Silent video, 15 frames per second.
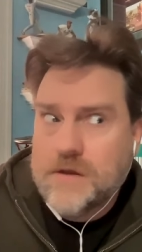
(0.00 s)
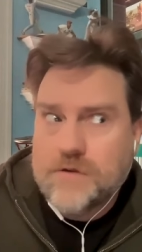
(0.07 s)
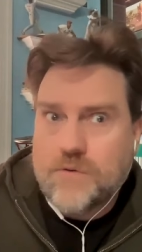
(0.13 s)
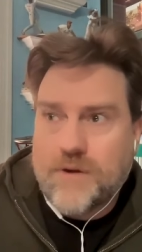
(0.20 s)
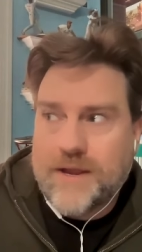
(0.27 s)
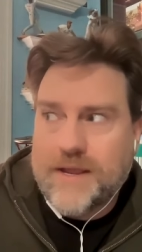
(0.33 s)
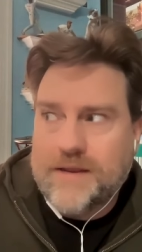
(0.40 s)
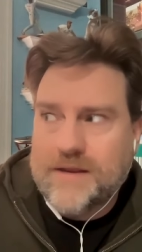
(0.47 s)

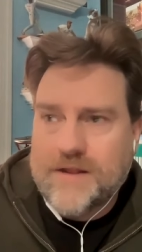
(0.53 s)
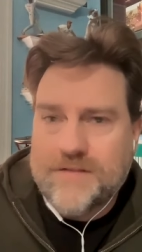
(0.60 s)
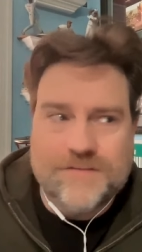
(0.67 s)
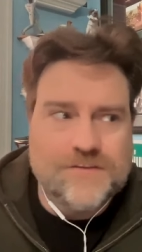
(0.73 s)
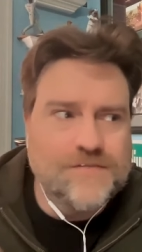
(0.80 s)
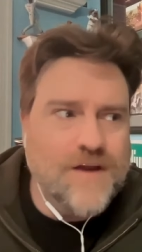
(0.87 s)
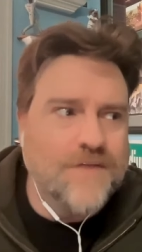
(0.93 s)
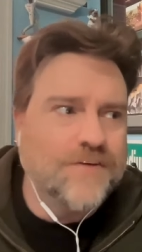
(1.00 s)
quiet in the
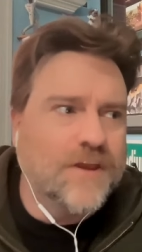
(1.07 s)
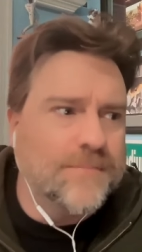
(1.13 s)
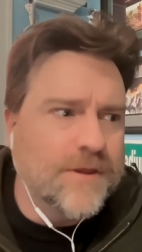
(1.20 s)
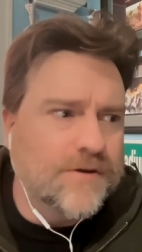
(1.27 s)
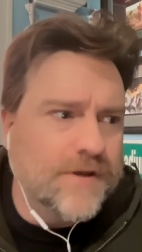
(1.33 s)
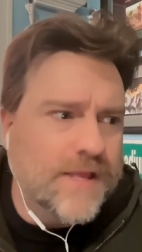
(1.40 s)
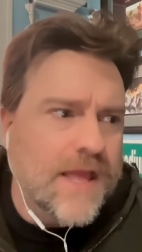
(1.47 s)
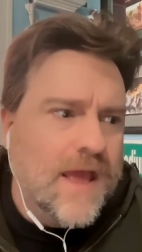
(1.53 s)
Survivor
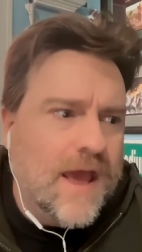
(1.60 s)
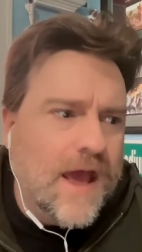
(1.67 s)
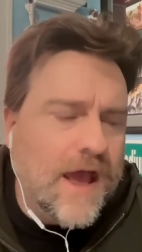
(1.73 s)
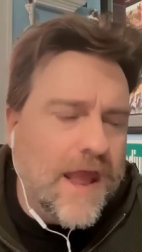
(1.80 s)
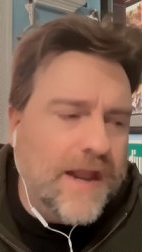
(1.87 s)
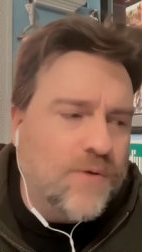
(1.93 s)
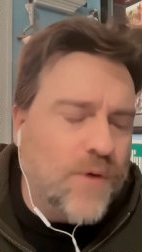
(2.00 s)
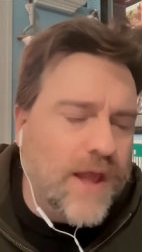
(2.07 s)
community.
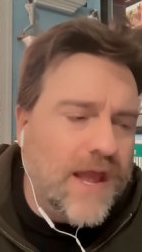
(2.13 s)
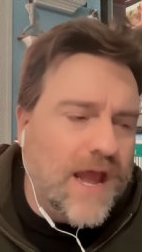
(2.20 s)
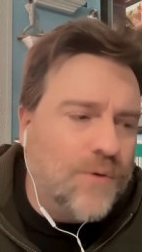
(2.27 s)
Anyway,